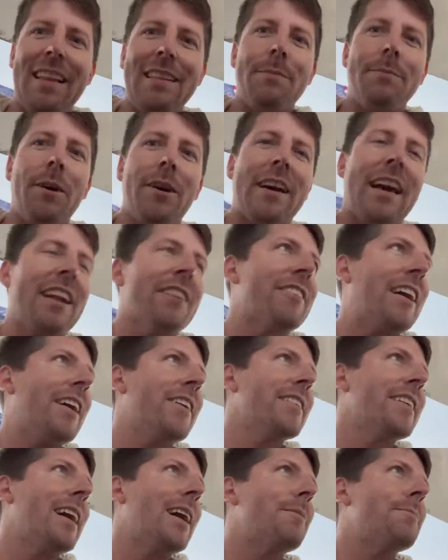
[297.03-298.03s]
the boat kind of
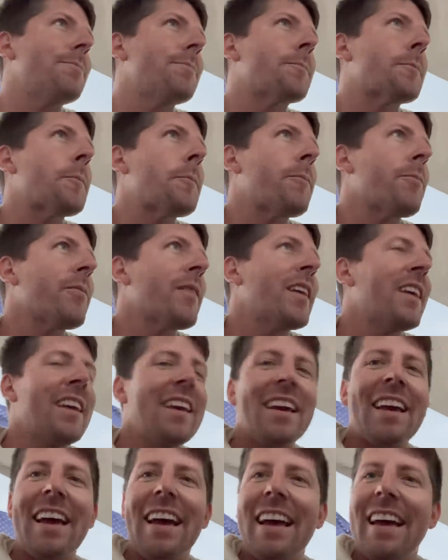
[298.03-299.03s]
round up,
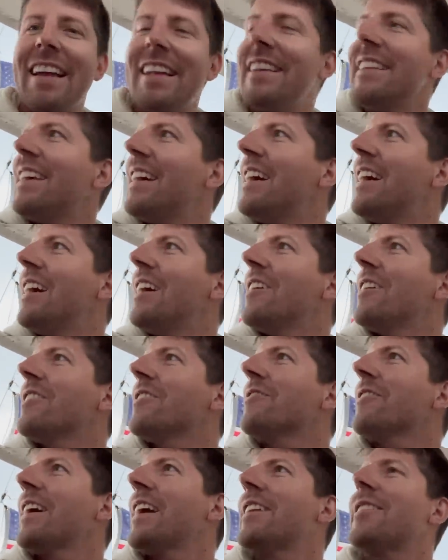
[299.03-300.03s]
and
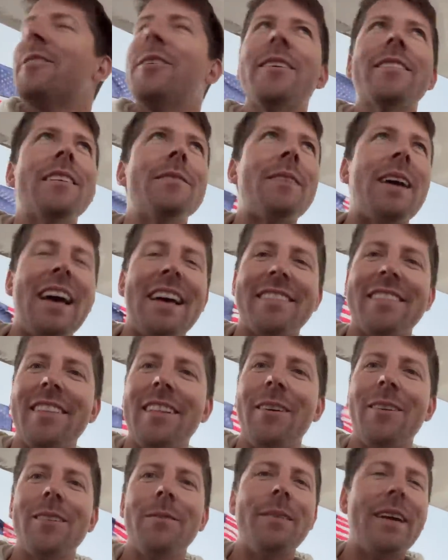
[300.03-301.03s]
ran towards the mast to
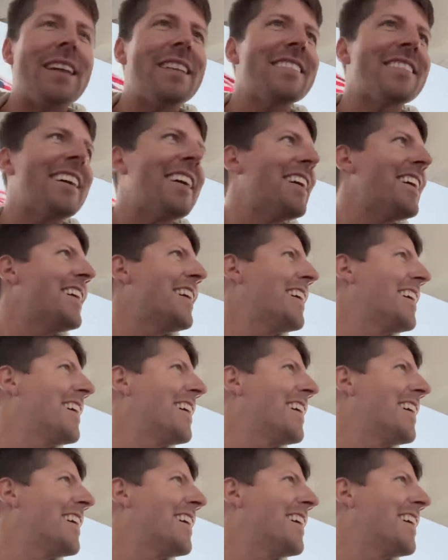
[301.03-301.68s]
lower the mainsail.